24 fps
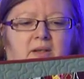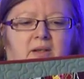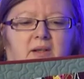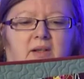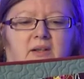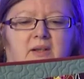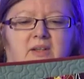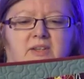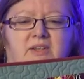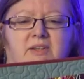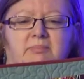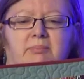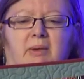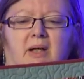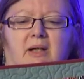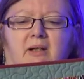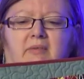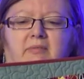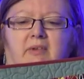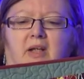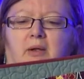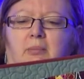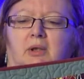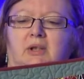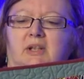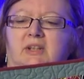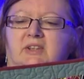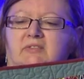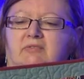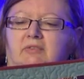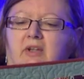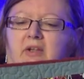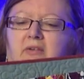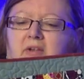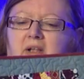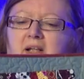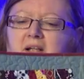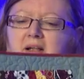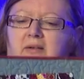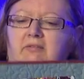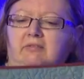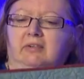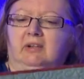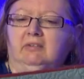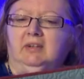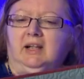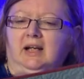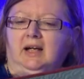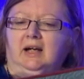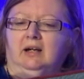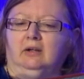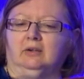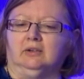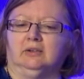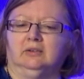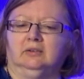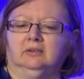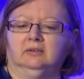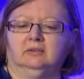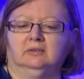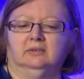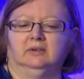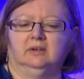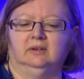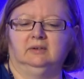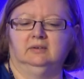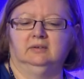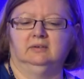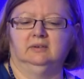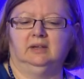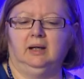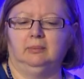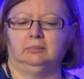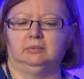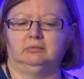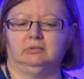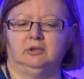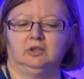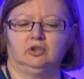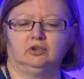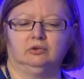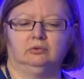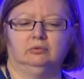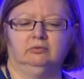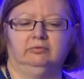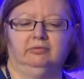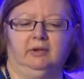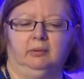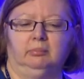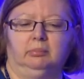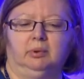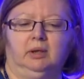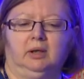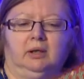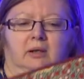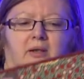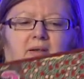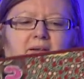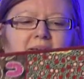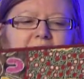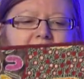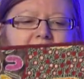And the back of that one is very, very loud Aboriginal fabric.